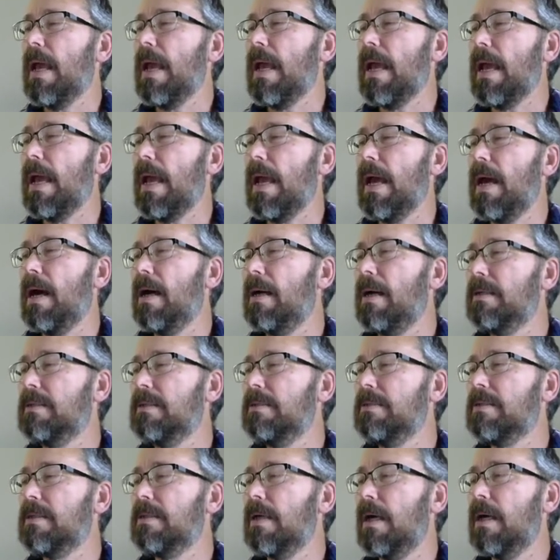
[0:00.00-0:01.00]

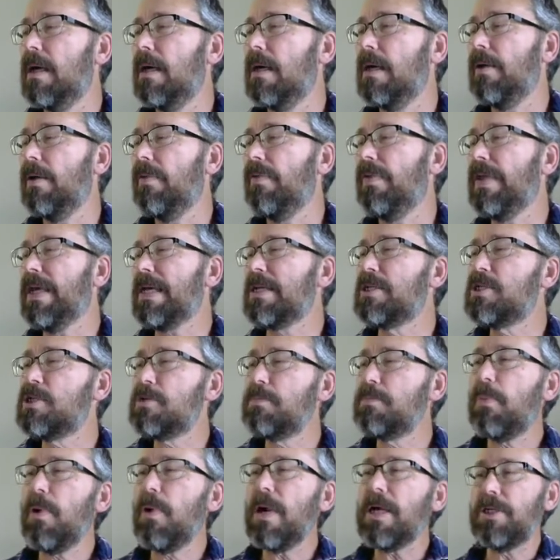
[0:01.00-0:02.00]
And the
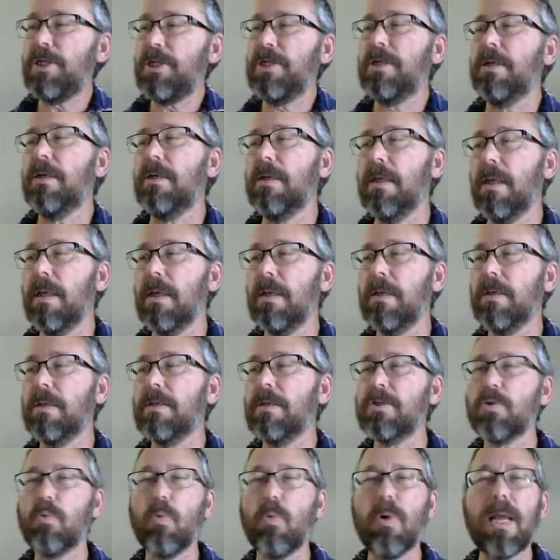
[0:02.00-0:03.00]
expression
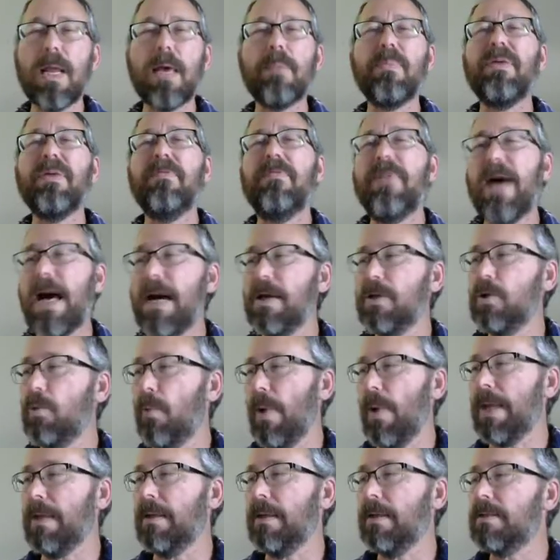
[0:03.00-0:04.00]
is what I'm
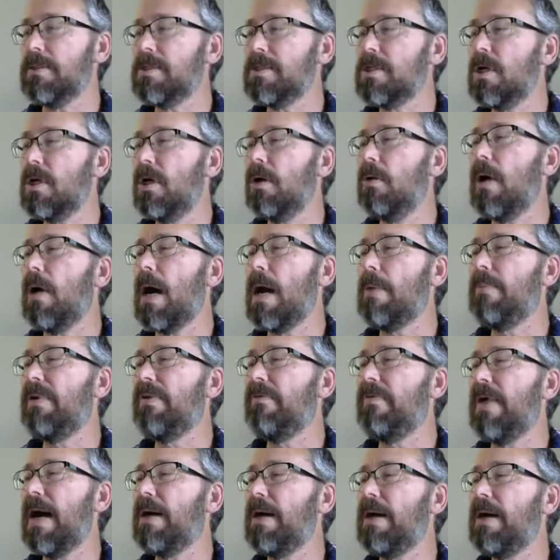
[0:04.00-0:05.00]
evaluating. So I'm
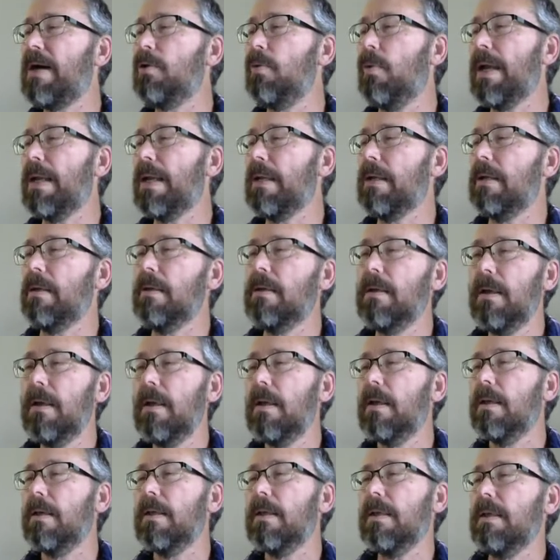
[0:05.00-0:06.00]
evaluating
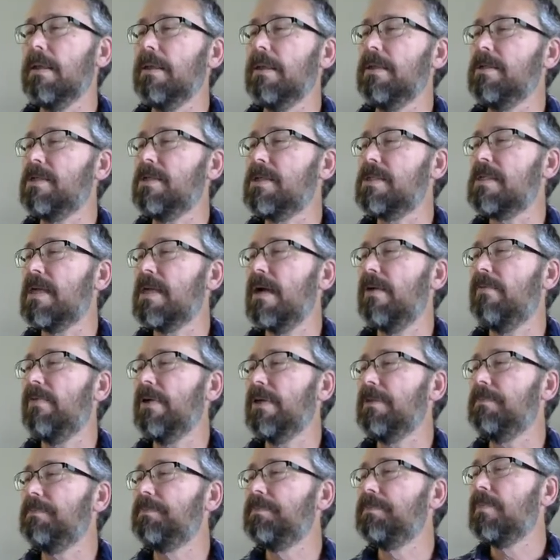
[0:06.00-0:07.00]

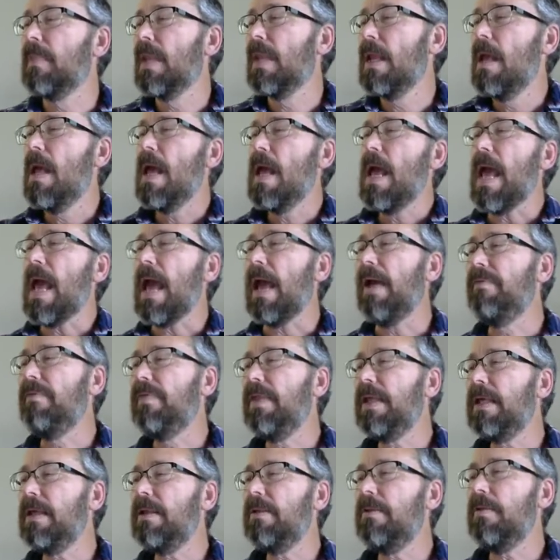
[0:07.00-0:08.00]
E7. And
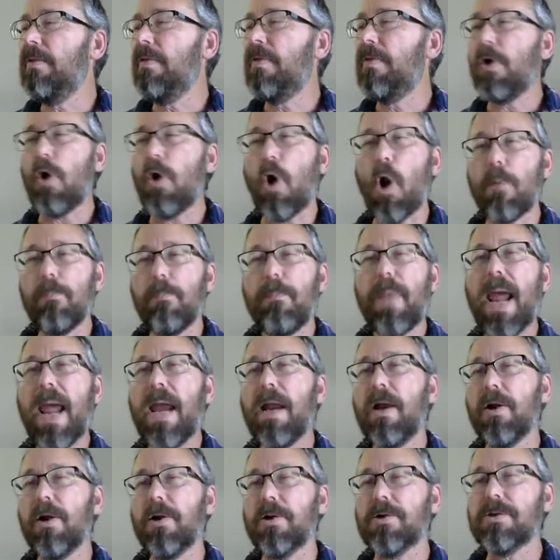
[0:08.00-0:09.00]
then there are
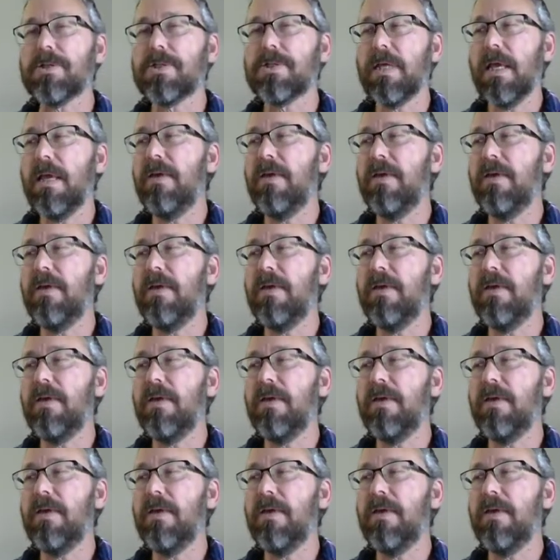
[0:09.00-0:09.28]
pairs.